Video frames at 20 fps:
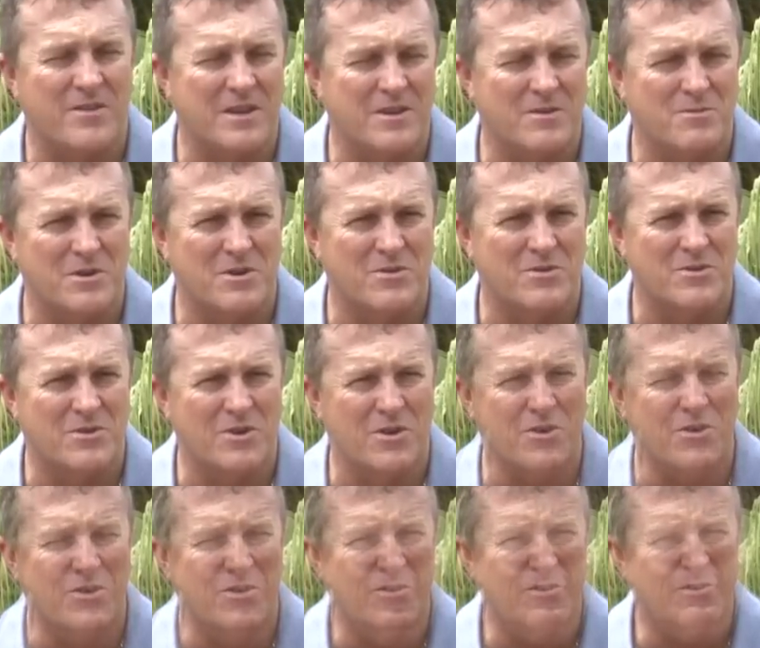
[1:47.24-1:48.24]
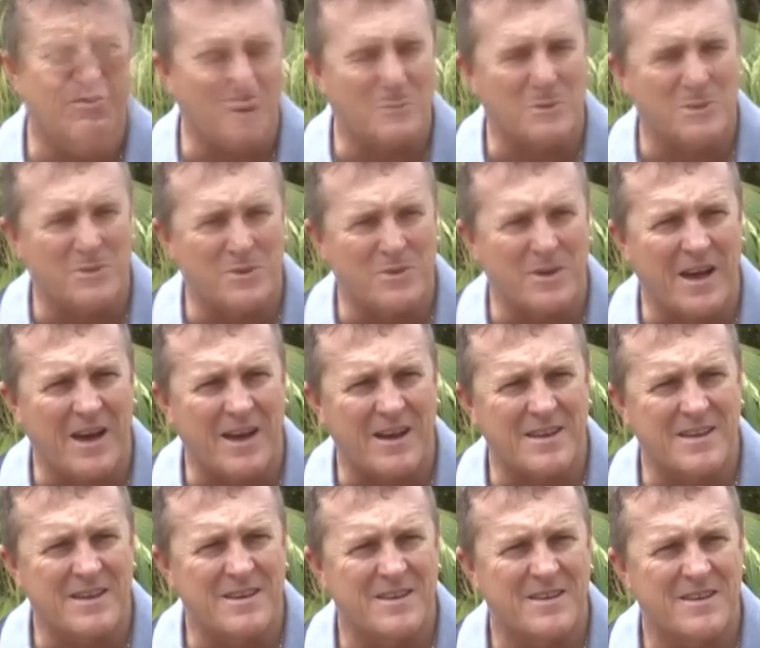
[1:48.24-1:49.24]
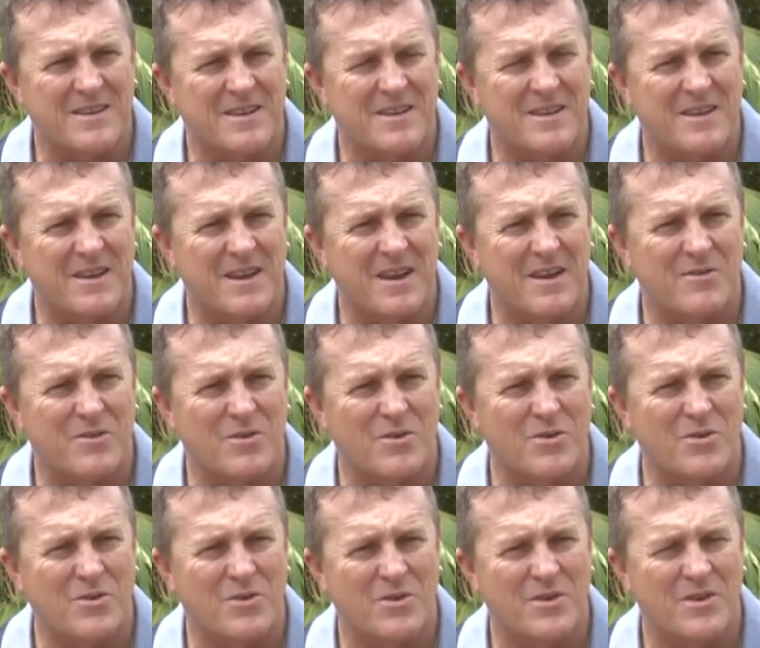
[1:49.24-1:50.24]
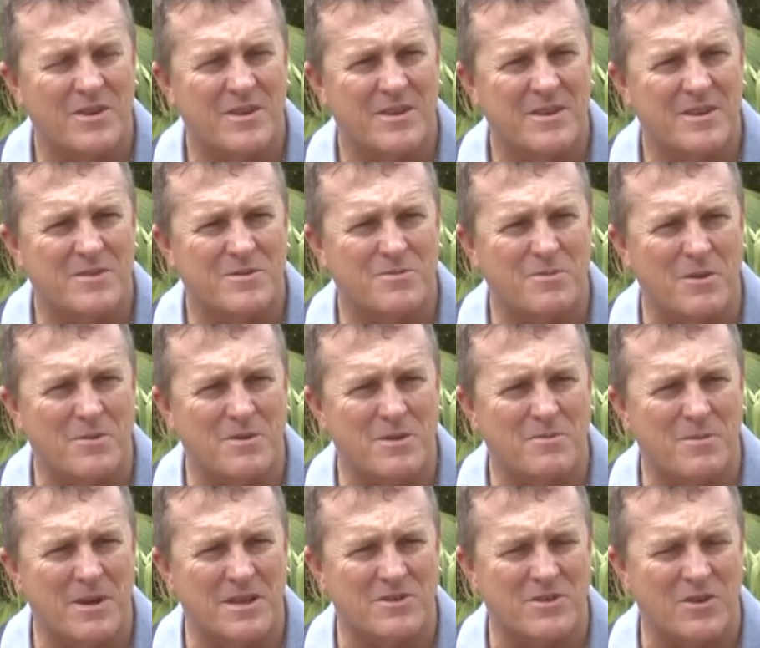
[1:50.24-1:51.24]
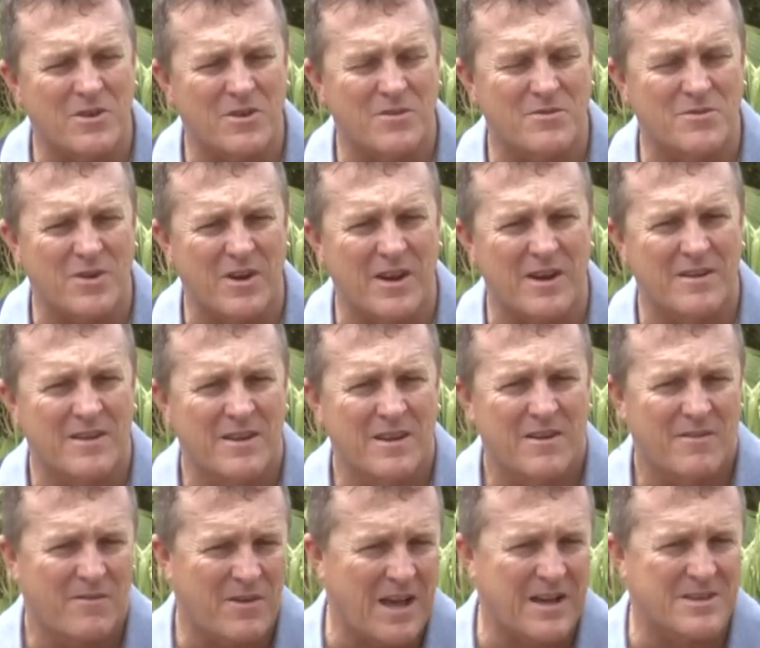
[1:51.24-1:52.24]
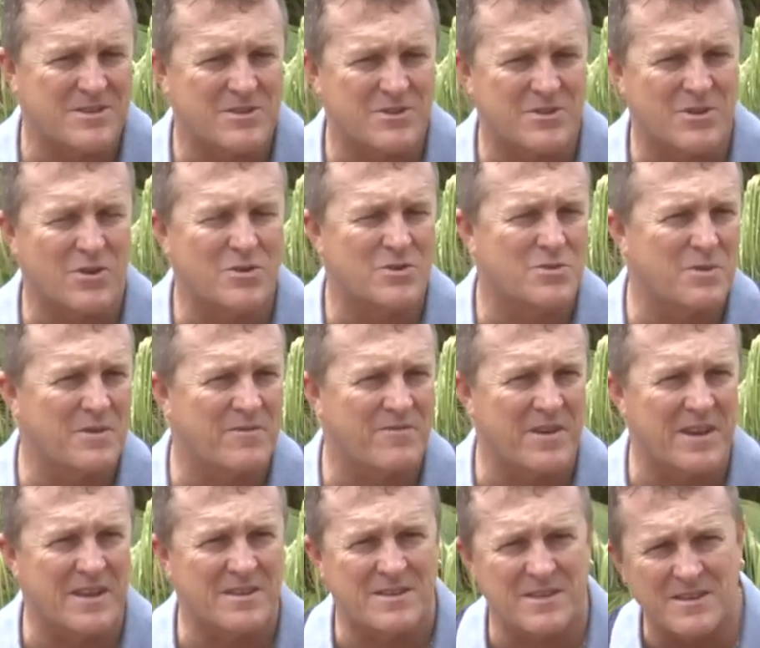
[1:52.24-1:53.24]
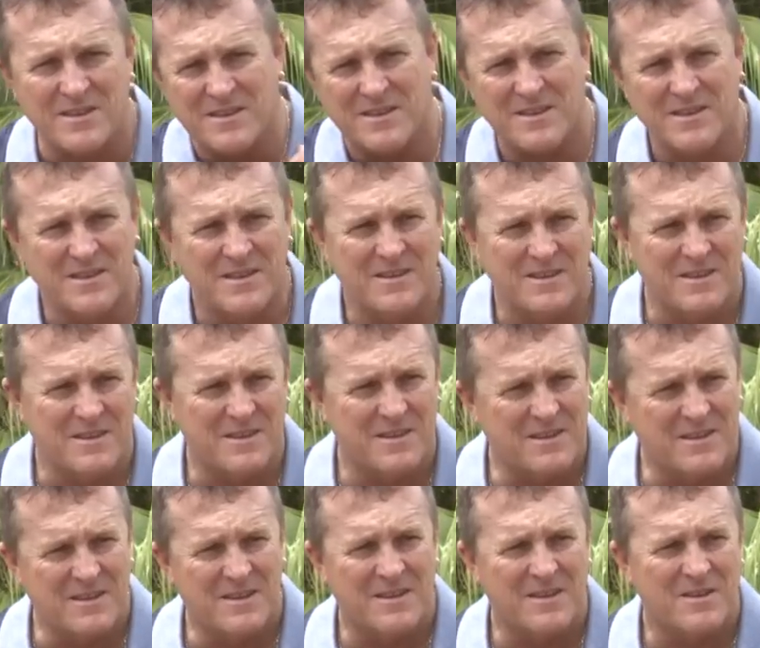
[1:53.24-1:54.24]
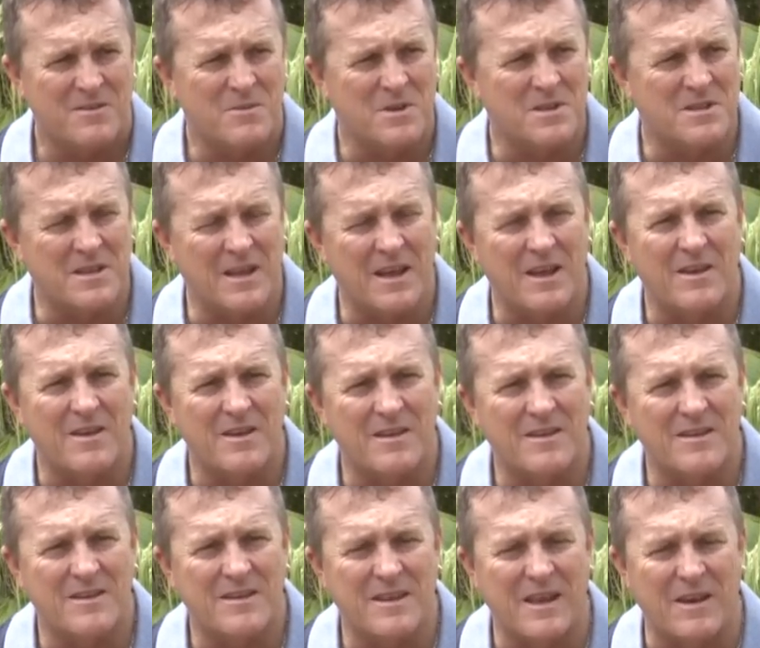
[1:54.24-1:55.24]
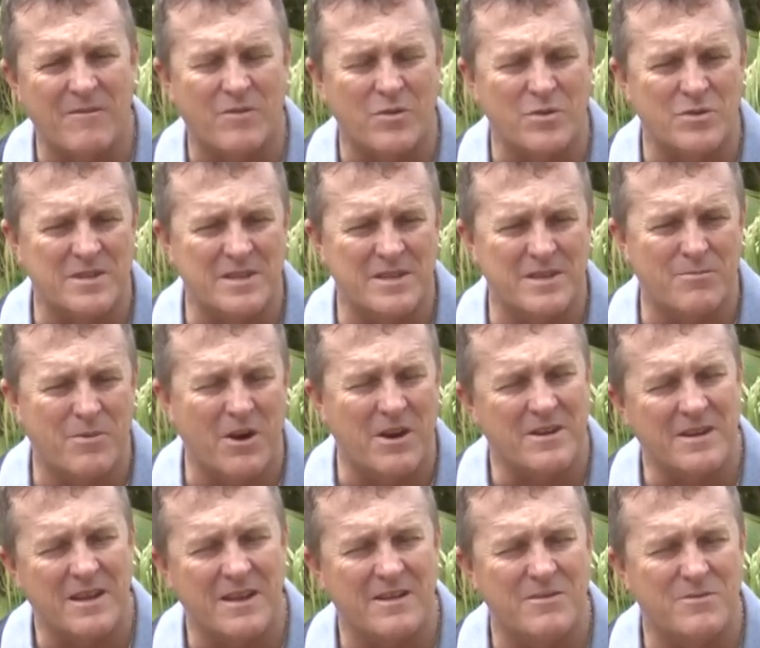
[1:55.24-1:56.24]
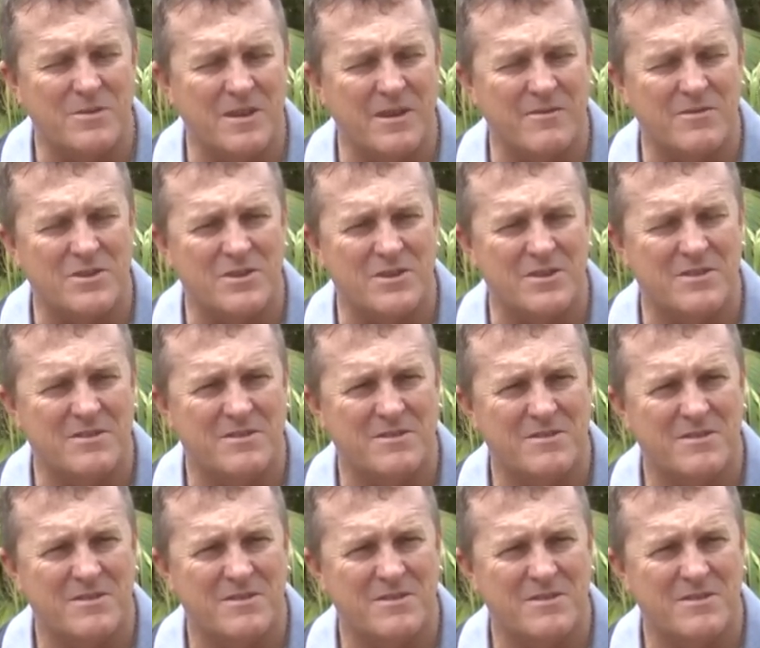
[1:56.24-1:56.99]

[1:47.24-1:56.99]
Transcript: I think he'll be a good dog. Probably too yucky overall. He's probably the best dog I've trained. Fastest dog, Split Fancy. But uh, unfortunately, he broke down and we never seen